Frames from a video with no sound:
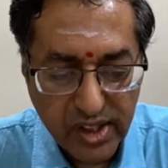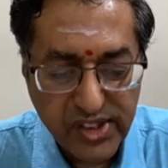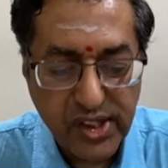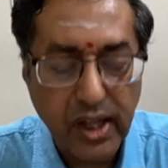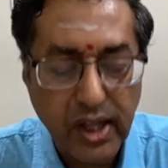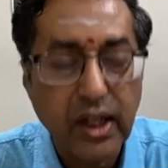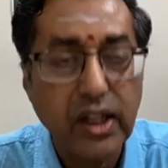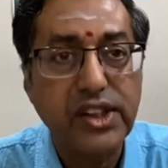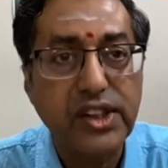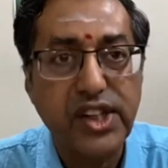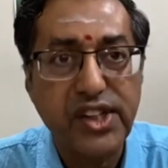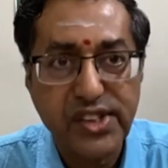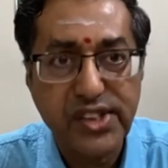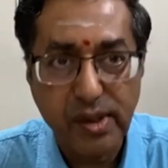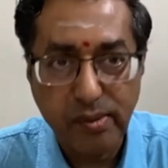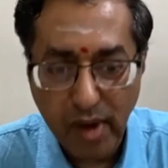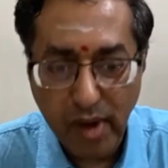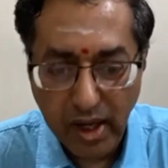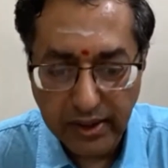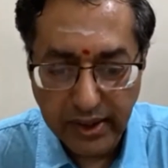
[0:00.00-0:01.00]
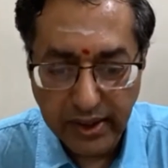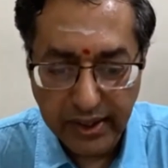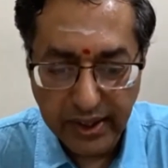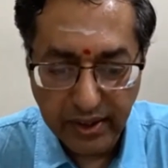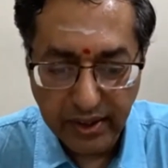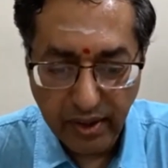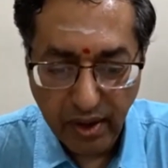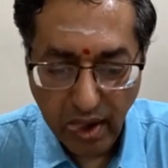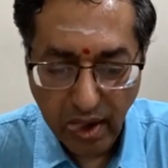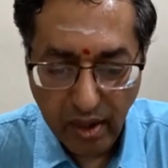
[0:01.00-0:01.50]
Sahaja
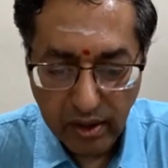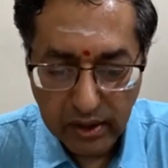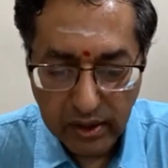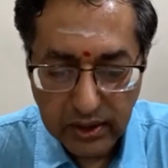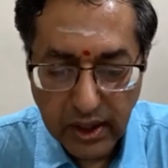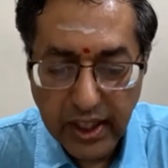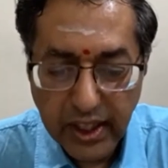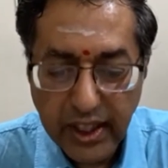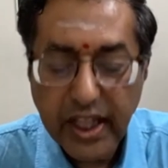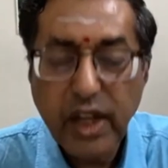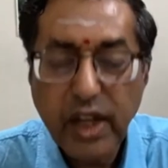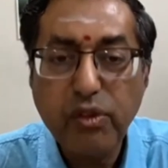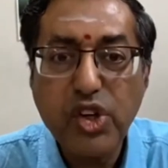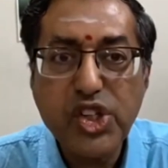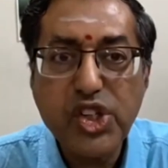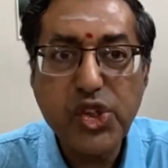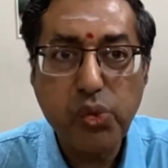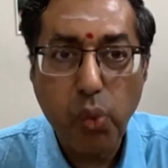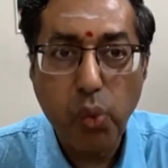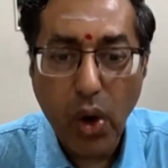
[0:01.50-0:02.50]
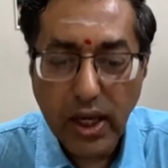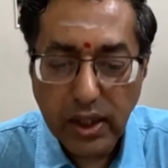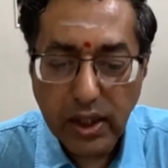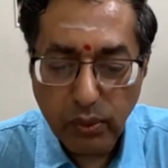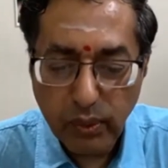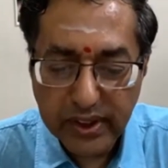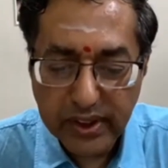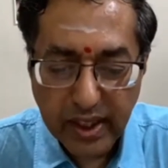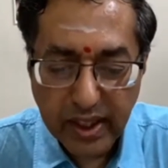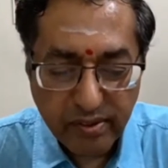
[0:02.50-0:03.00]
Samadhi. He was one
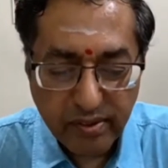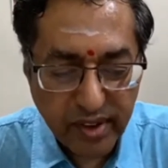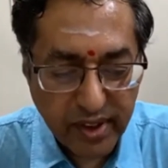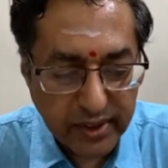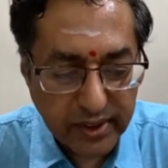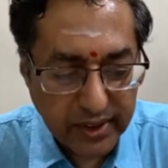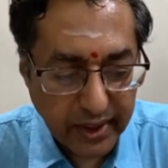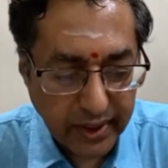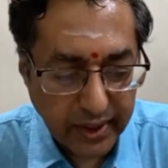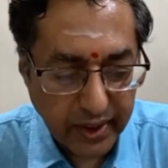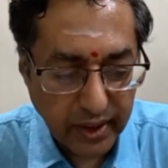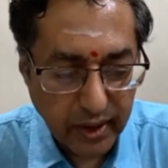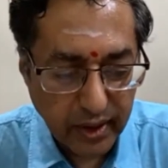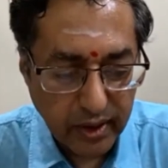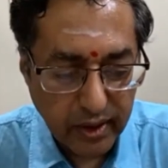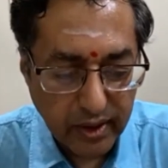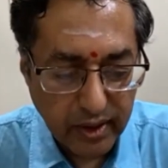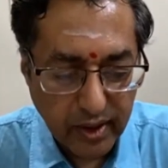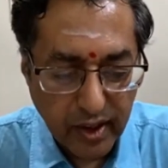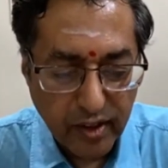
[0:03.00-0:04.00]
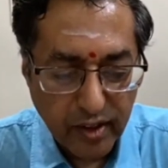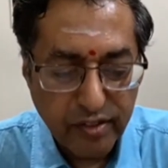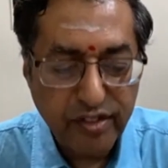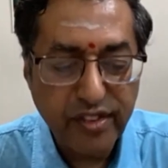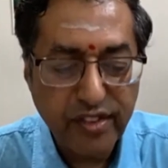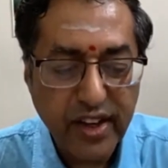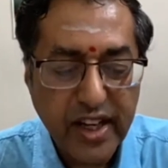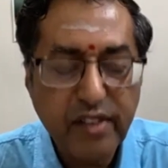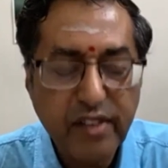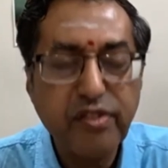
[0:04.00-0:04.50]
with everything,
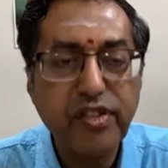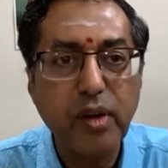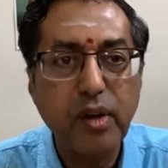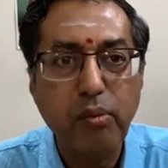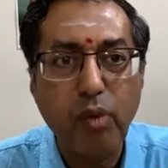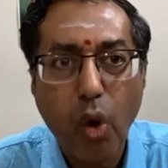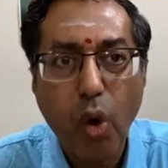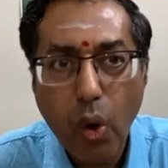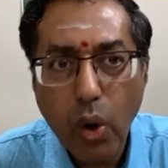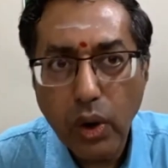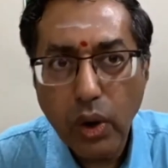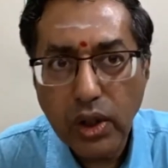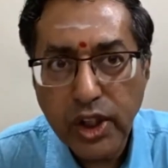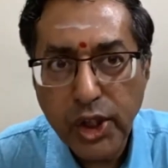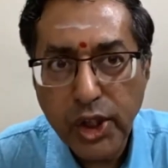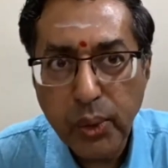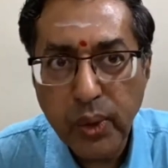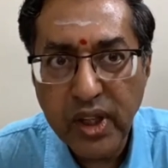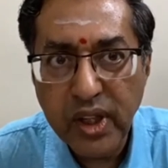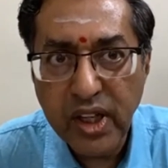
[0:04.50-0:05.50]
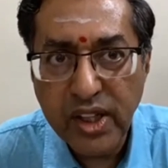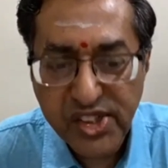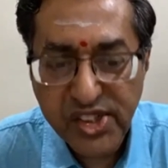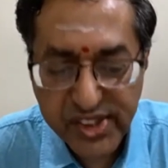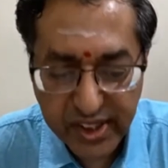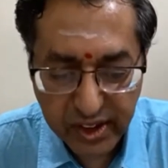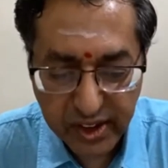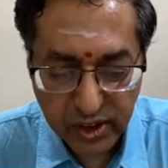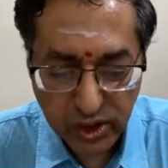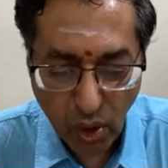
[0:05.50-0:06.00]
free from all
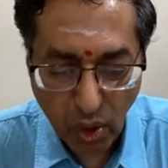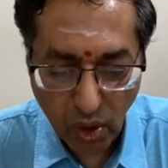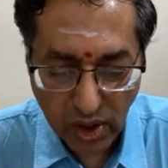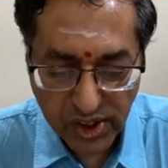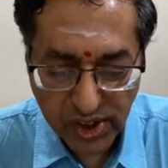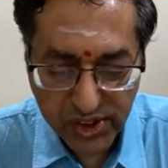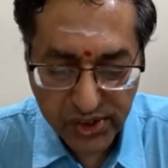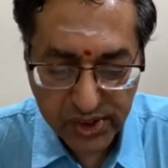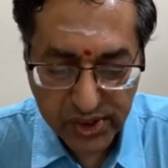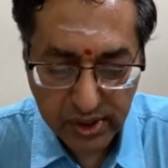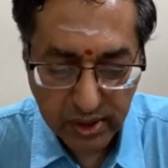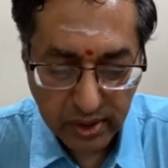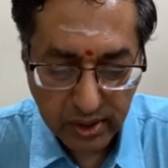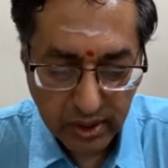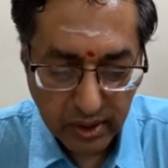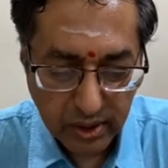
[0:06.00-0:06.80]
dualistic thoughts.